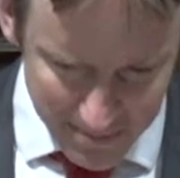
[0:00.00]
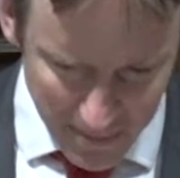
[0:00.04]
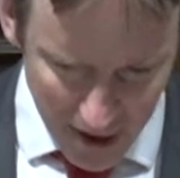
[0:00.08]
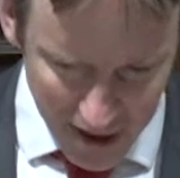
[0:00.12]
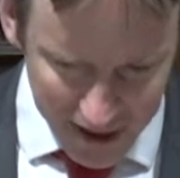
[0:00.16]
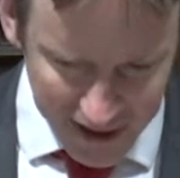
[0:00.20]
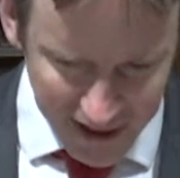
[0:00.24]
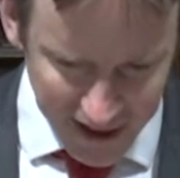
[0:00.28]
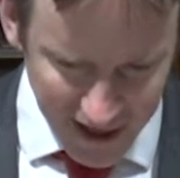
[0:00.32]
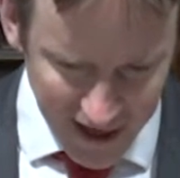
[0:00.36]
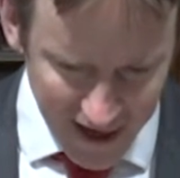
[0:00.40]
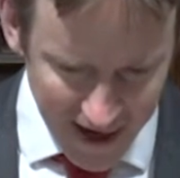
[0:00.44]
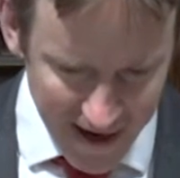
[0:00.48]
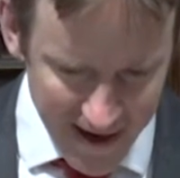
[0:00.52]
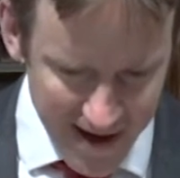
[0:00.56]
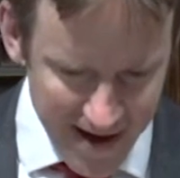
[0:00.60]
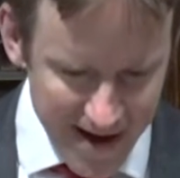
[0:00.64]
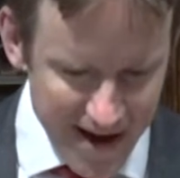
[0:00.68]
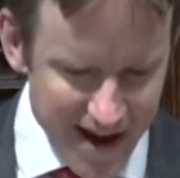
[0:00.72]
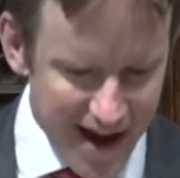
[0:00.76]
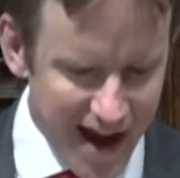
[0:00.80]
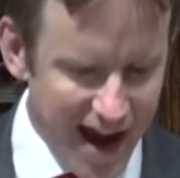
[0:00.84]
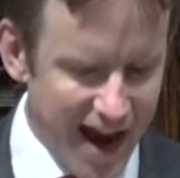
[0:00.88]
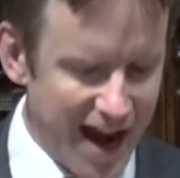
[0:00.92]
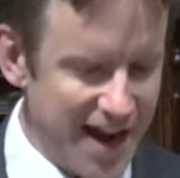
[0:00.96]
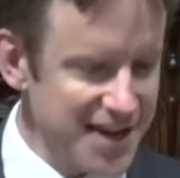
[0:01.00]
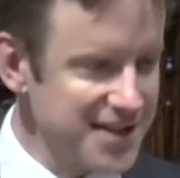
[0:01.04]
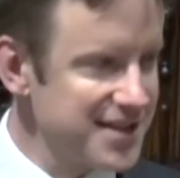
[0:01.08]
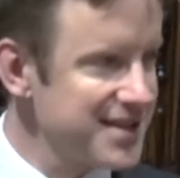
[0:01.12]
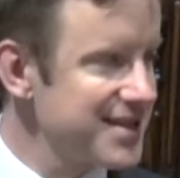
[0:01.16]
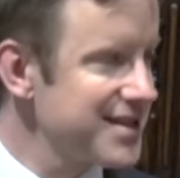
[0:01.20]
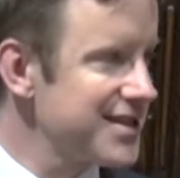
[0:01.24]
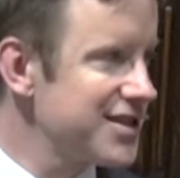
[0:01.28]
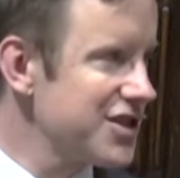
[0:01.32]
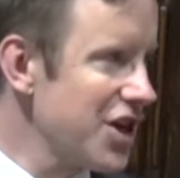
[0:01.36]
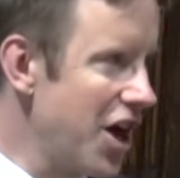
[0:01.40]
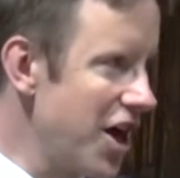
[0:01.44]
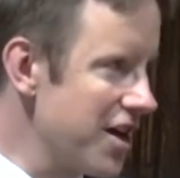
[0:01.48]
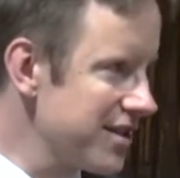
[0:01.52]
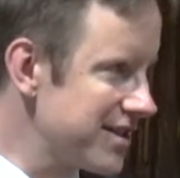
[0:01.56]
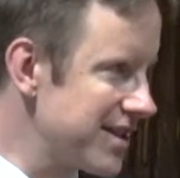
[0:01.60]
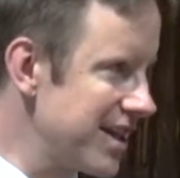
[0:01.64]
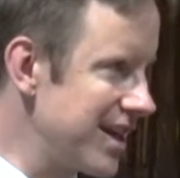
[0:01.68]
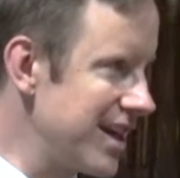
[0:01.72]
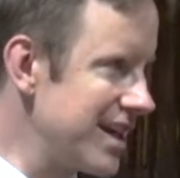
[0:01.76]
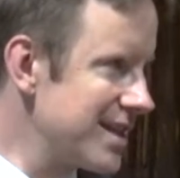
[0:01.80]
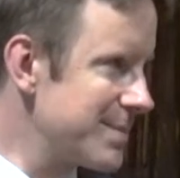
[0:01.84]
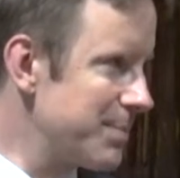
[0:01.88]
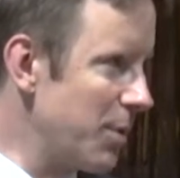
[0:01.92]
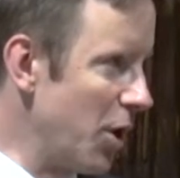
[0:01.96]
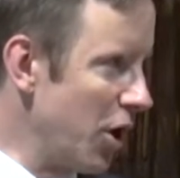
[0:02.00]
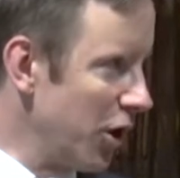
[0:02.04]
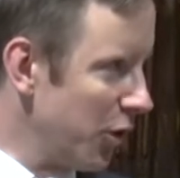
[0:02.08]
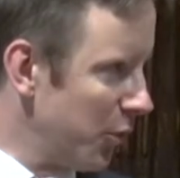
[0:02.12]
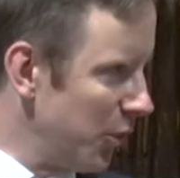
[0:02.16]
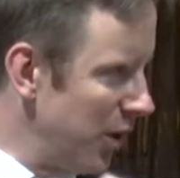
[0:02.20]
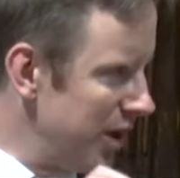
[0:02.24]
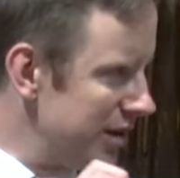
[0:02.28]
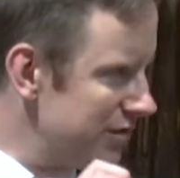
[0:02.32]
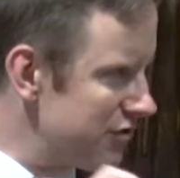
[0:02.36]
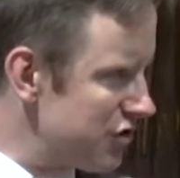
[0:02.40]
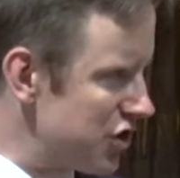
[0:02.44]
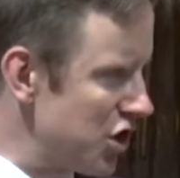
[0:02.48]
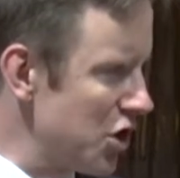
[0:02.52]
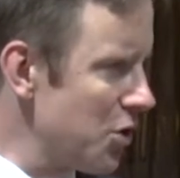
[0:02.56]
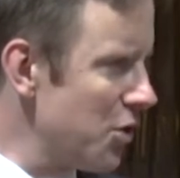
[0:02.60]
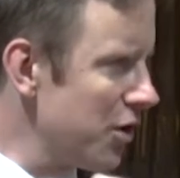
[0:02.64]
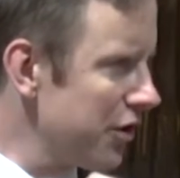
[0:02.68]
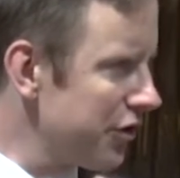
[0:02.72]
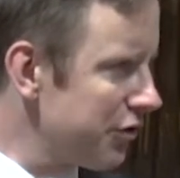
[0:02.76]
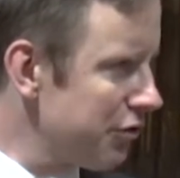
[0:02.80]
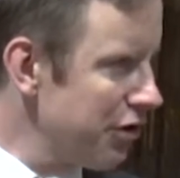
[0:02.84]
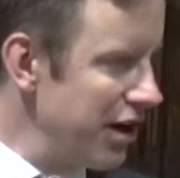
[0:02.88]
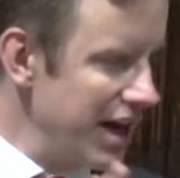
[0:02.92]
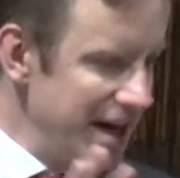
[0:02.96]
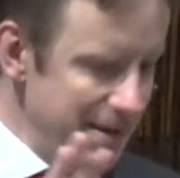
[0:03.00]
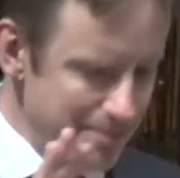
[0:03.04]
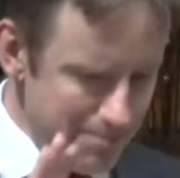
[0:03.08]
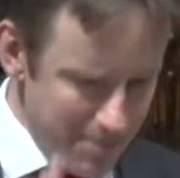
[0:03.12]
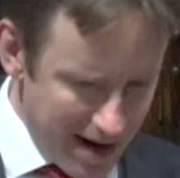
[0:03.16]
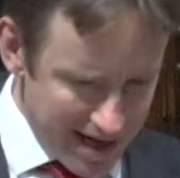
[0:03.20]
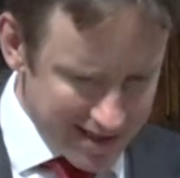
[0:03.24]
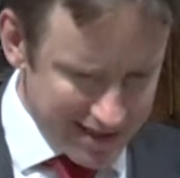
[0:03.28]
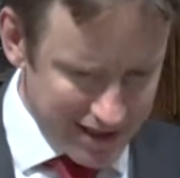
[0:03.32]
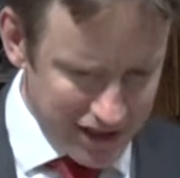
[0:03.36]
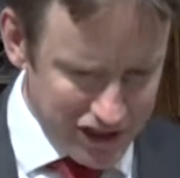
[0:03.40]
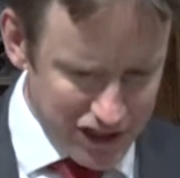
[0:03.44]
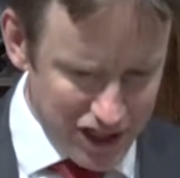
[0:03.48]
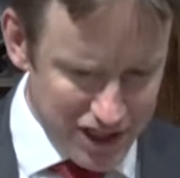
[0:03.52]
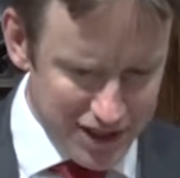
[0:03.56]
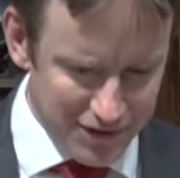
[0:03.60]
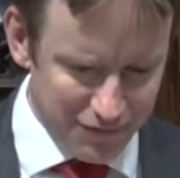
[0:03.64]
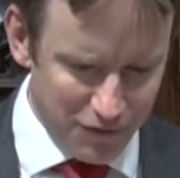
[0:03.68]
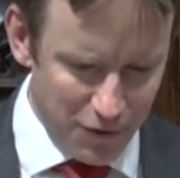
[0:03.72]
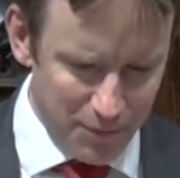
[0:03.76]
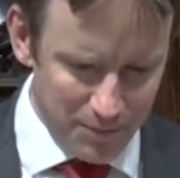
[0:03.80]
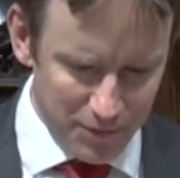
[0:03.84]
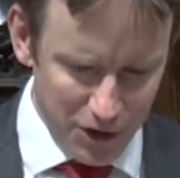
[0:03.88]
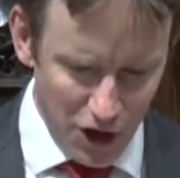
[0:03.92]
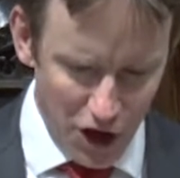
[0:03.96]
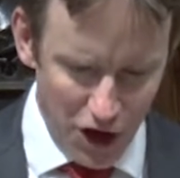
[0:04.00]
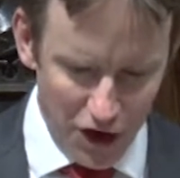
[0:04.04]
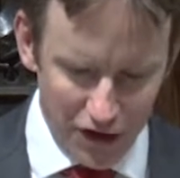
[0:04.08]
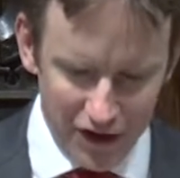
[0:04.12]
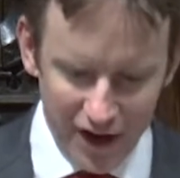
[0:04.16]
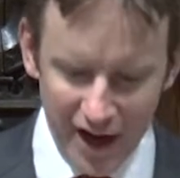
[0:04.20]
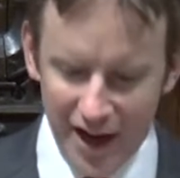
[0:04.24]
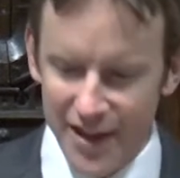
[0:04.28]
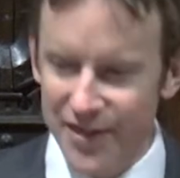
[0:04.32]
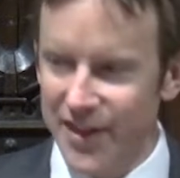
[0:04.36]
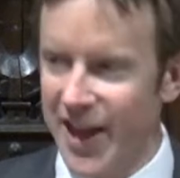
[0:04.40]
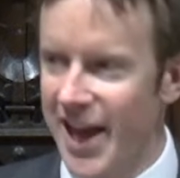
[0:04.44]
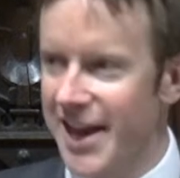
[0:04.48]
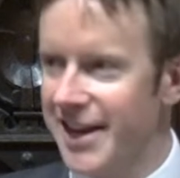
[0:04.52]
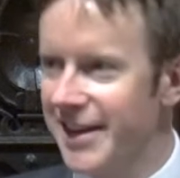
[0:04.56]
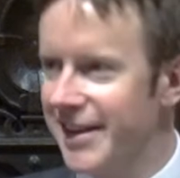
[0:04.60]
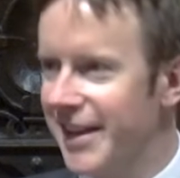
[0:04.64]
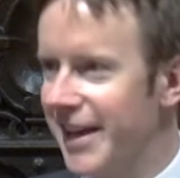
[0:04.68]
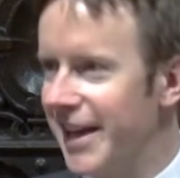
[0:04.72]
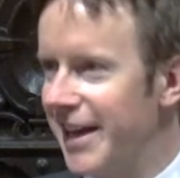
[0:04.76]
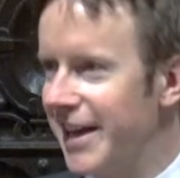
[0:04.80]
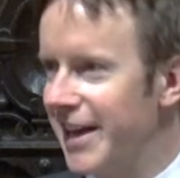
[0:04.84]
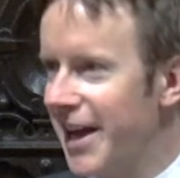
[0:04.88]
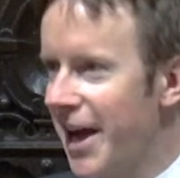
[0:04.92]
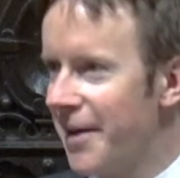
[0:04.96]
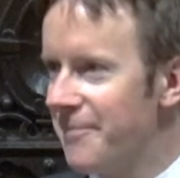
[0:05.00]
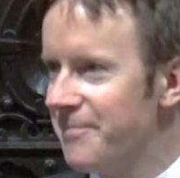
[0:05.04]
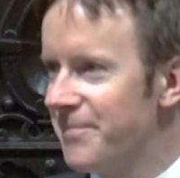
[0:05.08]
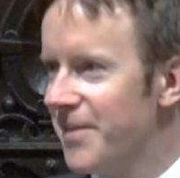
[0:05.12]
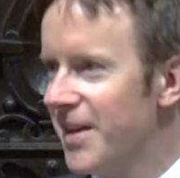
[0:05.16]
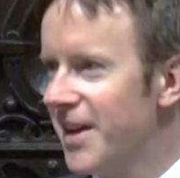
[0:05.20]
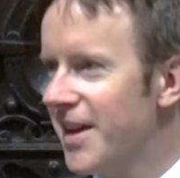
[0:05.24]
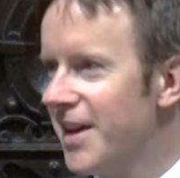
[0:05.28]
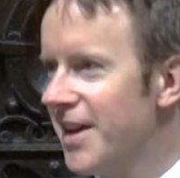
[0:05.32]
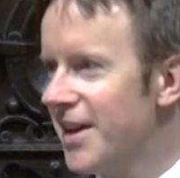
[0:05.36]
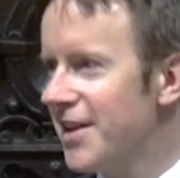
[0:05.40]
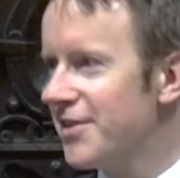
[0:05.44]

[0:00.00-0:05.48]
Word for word: Micah has started his book with two or three messages from God, and then the, um,